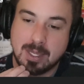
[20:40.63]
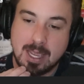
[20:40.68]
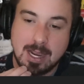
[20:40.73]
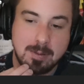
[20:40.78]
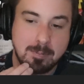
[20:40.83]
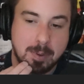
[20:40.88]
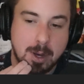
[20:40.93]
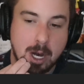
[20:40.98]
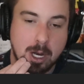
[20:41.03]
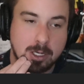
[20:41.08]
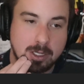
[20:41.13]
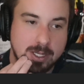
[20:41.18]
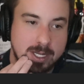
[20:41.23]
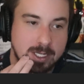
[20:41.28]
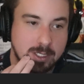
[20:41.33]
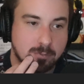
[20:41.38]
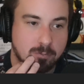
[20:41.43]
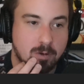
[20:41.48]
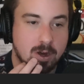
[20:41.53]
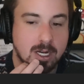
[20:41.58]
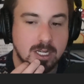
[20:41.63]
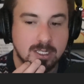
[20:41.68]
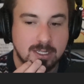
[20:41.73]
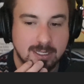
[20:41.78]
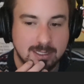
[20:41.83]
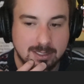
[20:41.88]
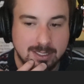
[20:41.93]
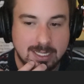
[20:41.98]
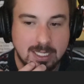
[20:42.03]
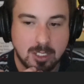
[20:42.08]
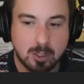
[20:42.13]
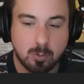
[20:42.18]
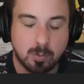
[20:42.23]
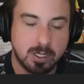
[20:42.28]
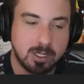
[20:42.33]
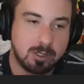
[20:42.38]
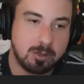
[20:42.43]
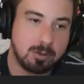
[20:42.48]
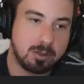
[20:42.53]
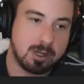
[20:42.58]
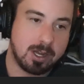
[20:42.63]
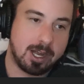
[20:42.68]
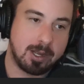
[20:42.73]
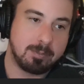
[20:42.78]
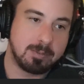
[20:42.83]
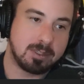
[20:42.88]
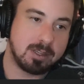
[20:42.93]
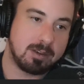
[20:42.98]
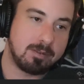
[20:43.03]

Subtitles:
and Barkley has rushed at least 22 times